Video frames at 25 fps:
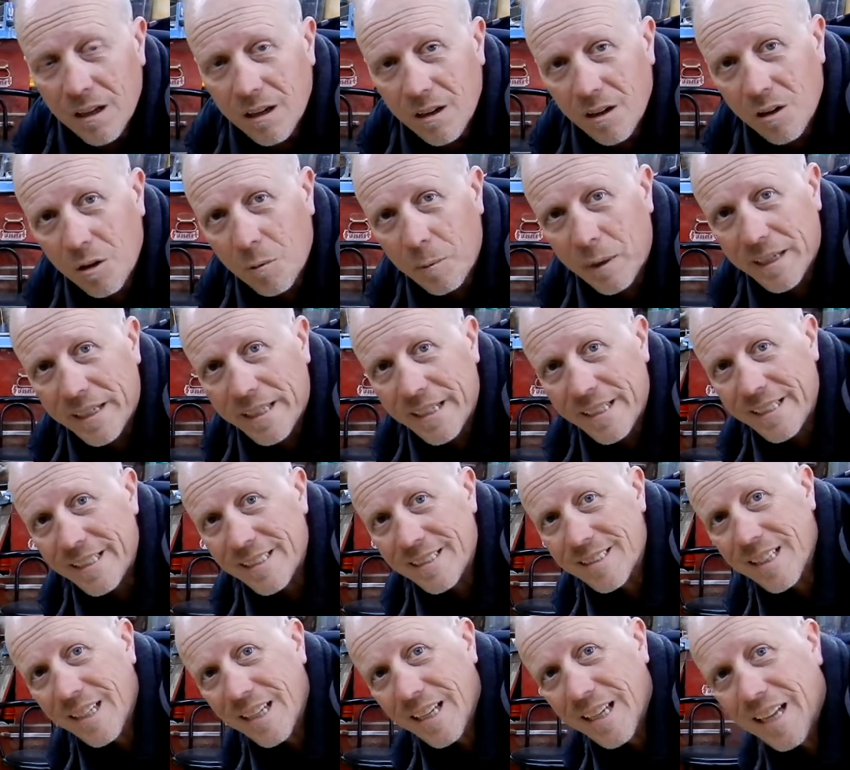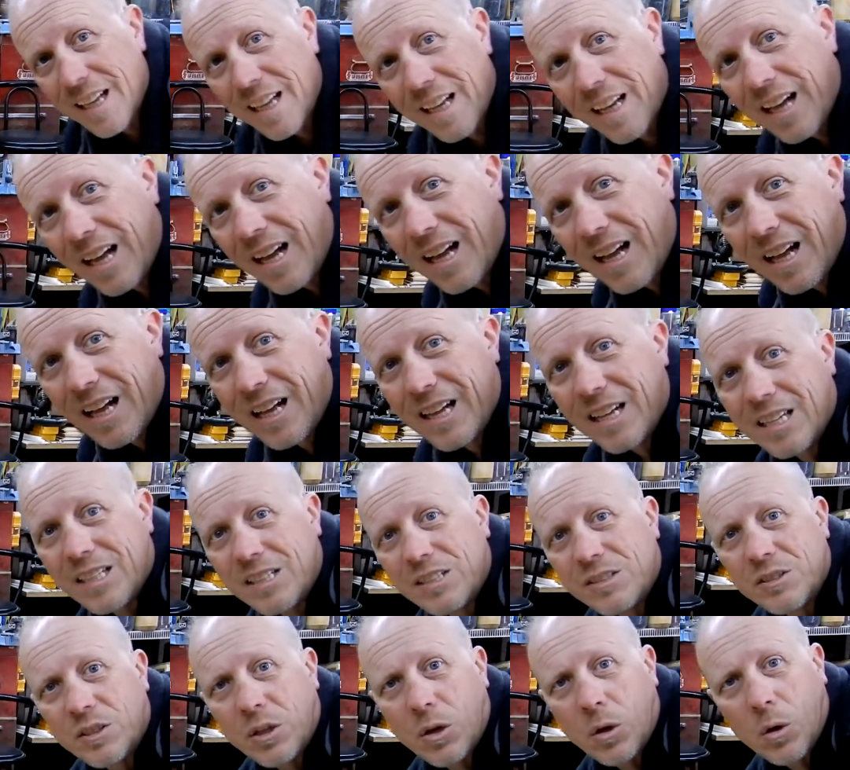my knees.
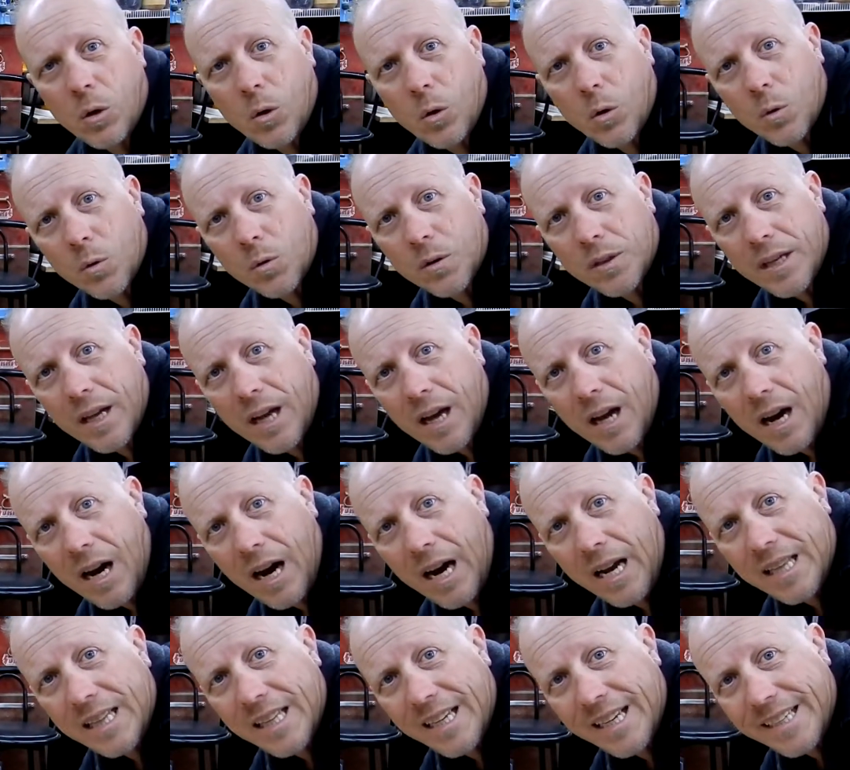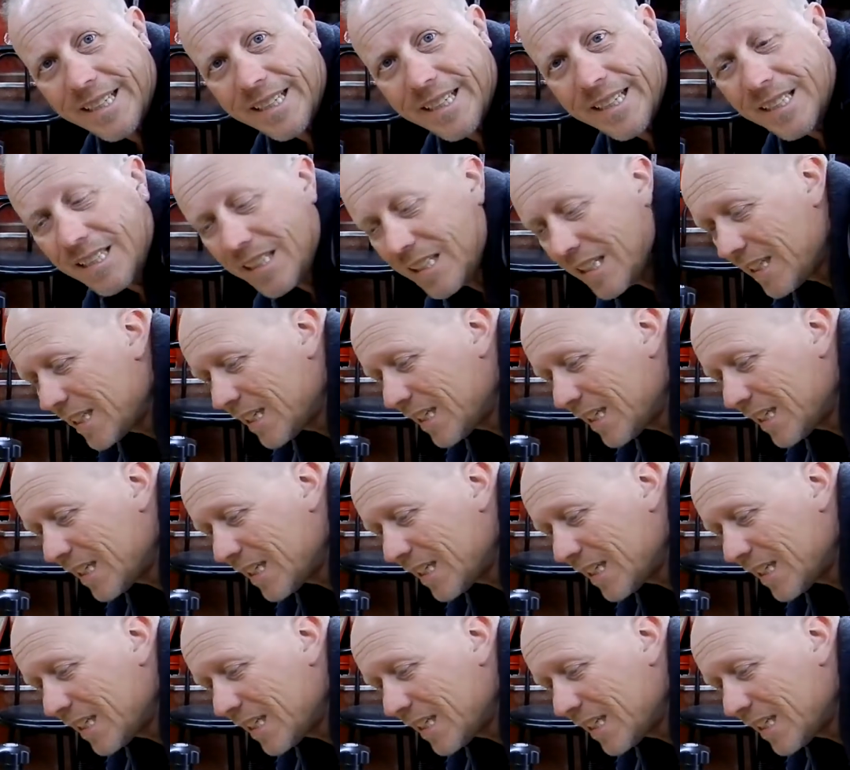So I like it.